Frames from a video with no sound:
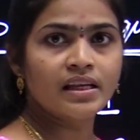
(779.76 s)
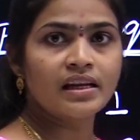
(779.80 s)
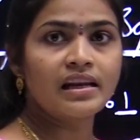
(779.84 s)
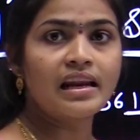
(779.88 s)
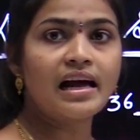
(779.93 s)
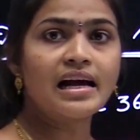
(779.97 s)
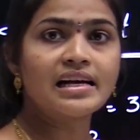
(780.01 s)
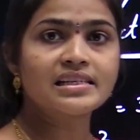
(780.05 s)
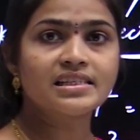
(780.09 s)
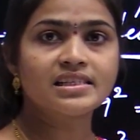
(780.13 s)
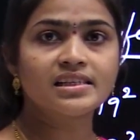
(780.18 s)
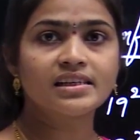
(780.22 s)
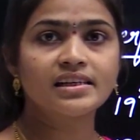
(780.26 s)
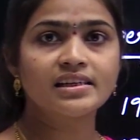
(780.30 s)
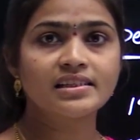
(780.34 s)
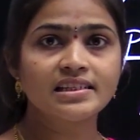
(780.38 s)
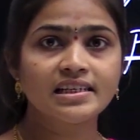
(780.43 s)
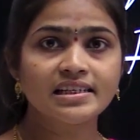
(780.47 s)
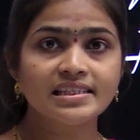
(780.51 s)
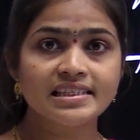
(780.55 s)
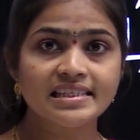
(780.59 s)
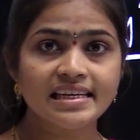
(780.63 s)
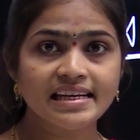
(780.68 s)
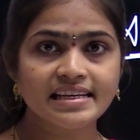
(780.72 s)
last
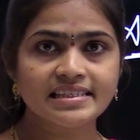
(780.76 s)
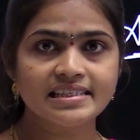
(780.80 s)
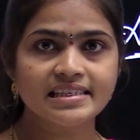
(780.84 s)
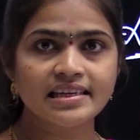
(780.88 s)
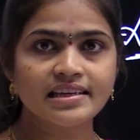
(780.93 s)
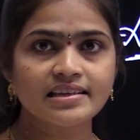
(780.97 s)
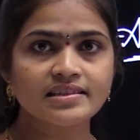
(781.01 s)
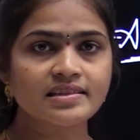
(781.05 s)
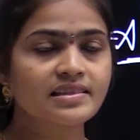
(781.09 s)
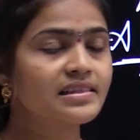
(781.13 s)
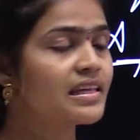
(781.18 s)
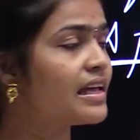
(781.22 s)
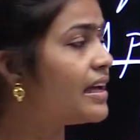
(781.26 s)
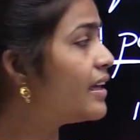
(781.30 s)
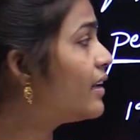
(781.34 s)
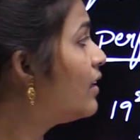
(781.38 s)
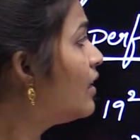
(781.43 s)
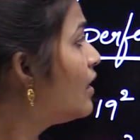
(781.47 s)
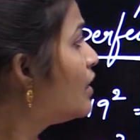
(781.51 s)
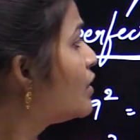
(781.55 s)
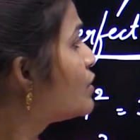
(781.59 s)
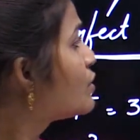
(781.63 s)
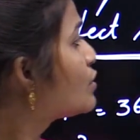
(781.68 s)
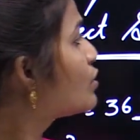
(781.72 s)
digit 6 is there.
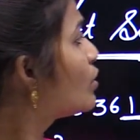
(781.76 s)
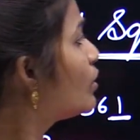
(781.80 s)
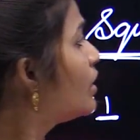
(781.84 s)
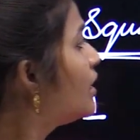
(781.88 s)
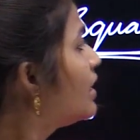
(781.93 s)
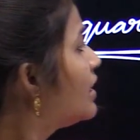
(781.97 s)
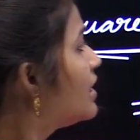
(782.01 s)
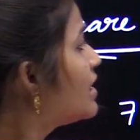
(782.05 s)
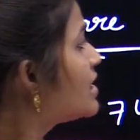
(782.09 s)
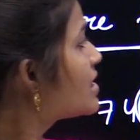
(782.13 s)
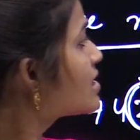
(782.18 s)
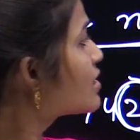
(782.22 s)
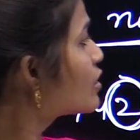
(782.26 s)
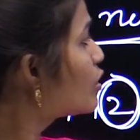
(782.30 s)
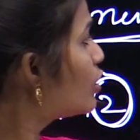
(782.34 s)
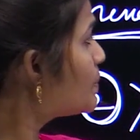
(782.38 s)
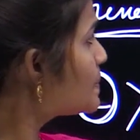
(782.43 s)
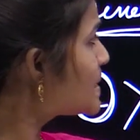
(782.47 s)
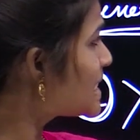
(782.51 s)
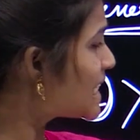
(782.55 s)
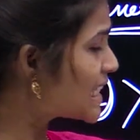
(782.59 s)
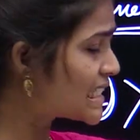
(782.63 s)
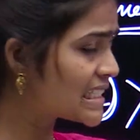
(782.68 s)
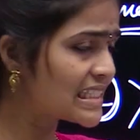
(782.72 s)
So in this
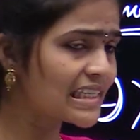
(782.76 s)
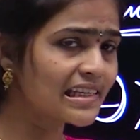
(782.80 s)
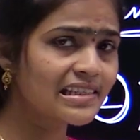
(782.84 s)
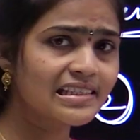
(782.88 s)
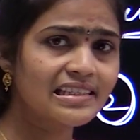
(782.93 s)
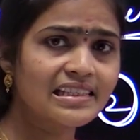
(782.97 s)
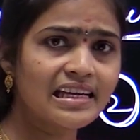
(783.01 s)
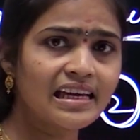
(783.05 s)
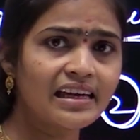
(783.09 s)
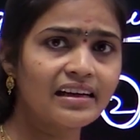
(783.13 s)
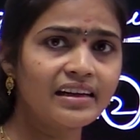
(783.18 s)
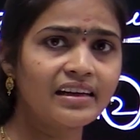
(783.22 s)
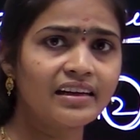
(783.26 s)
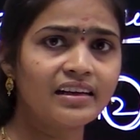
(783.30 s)
group 6 is there